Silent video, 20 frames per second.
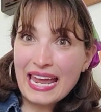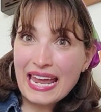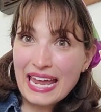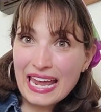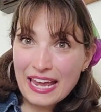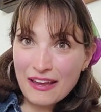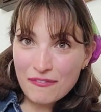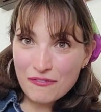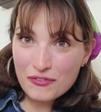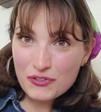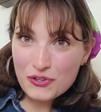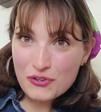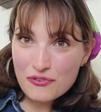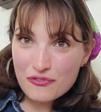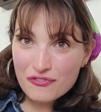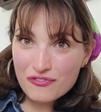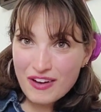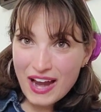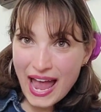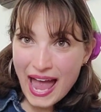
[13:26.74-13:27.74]
if you
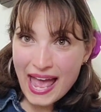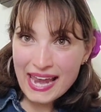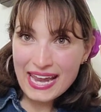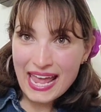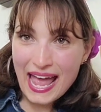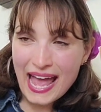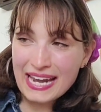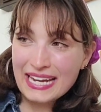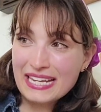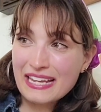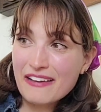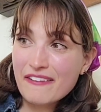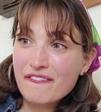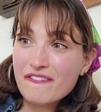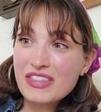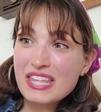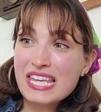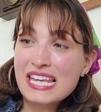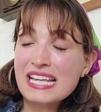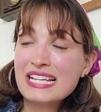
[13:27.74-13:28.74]
read any of
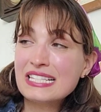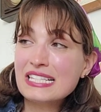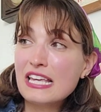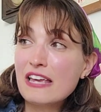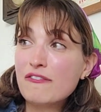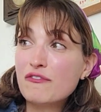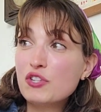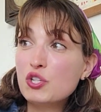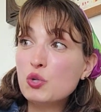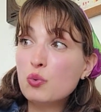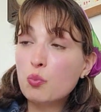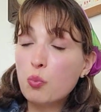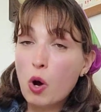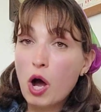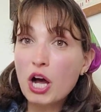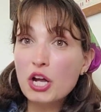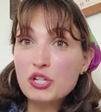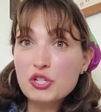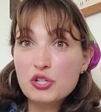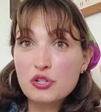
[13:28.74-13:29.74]
these, if you
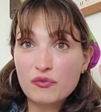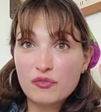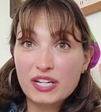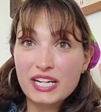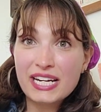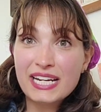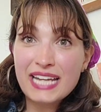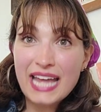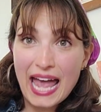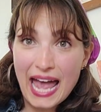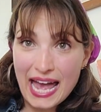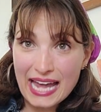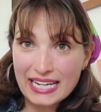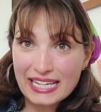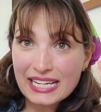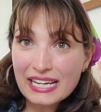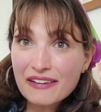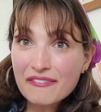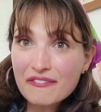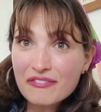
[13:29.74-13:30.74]
want to read
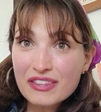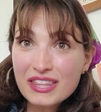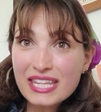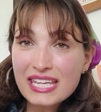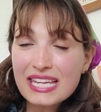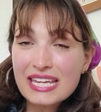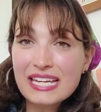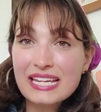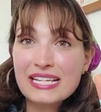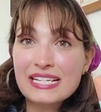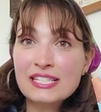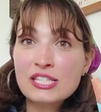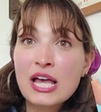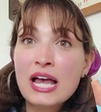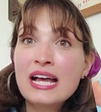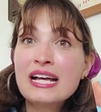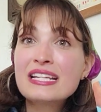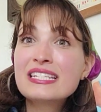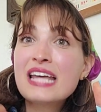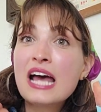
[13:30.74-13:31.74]
any of these.
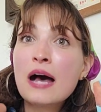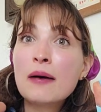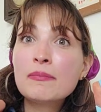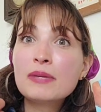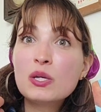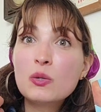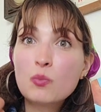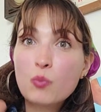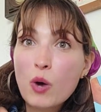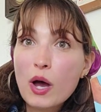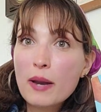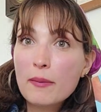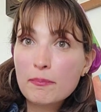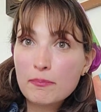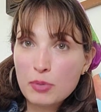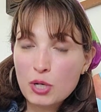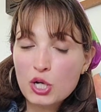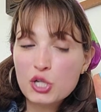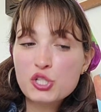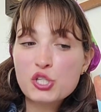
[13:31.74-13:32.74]
Tell me what
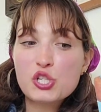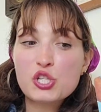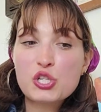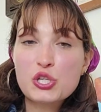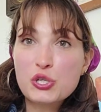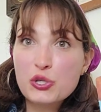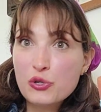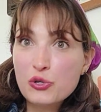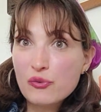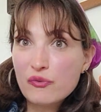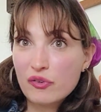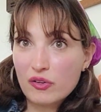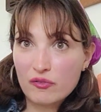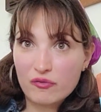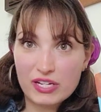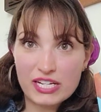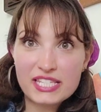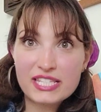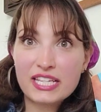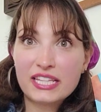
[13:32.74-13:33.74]
books you've
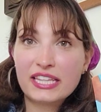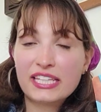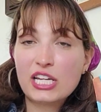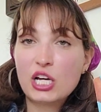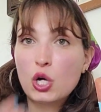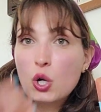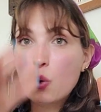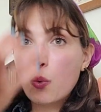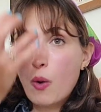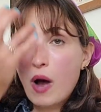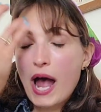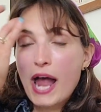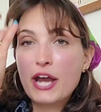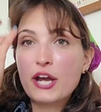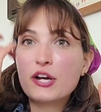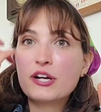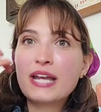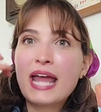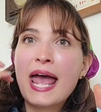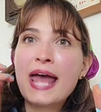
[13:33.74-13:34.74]
recently
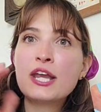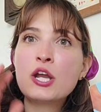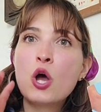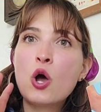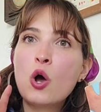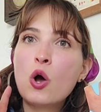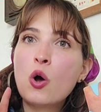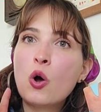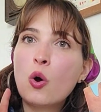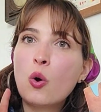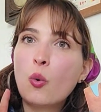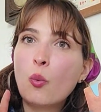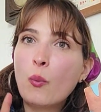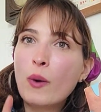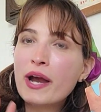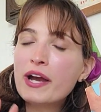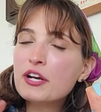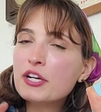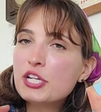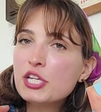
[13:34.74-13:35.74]
acquired and
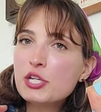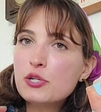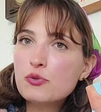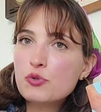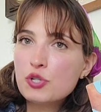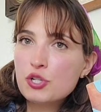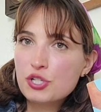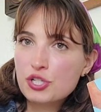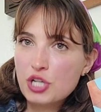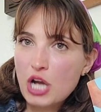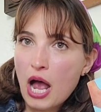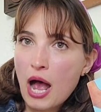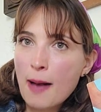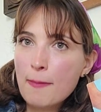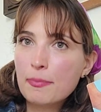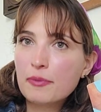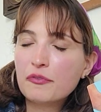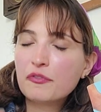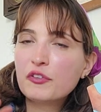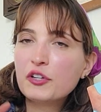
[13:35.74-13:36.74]
where do you
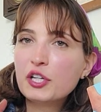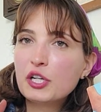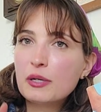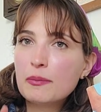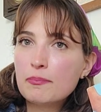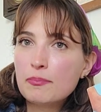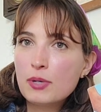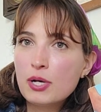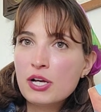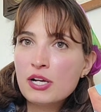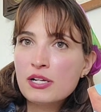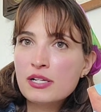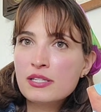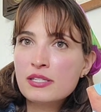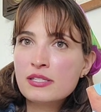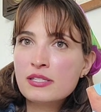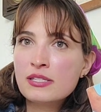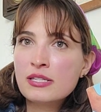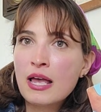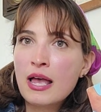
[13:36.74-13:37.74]
shop for your
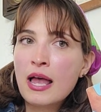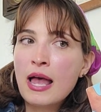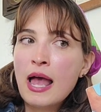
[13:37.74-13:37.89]
books